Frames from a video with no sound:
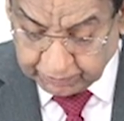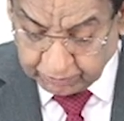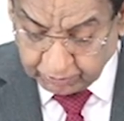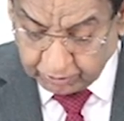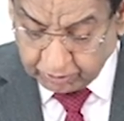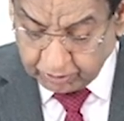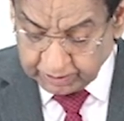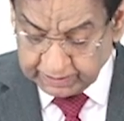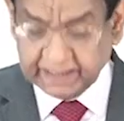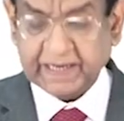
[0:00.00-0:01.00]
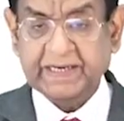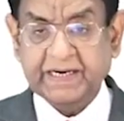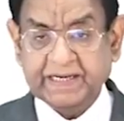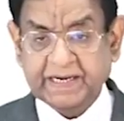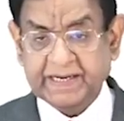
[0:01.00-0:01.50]
or
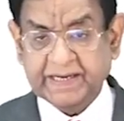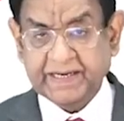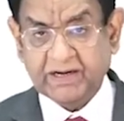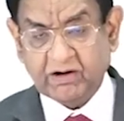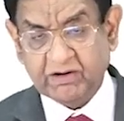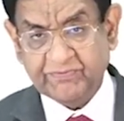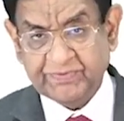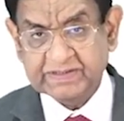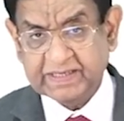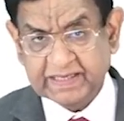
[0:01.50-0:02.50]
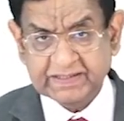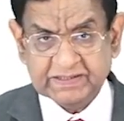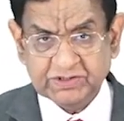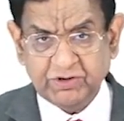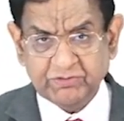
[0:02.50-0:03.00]
attending any conference like
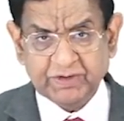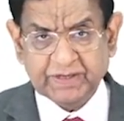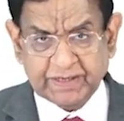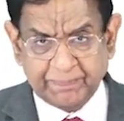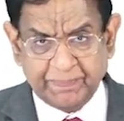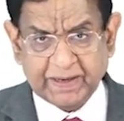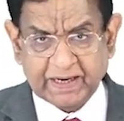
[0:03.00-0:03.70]
this. You have to typical,